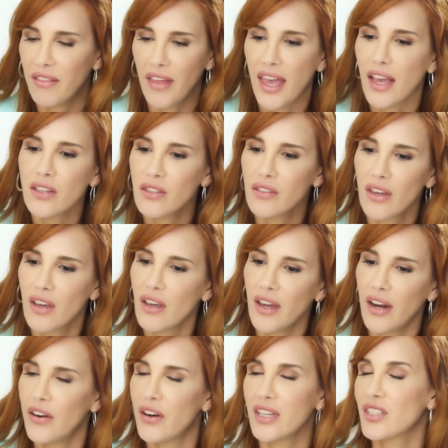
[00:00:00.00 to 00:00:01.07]
thanks
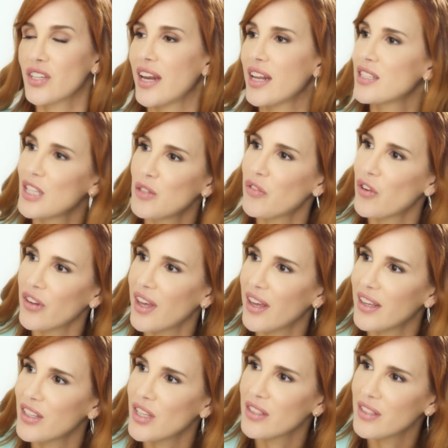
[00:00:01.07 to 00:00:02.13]
RxGenesys for the,
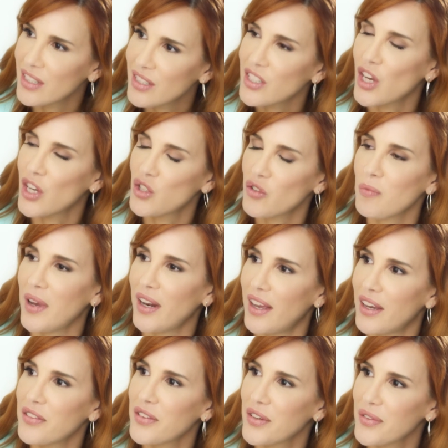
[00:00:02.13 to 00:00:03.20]
the, this change of my life.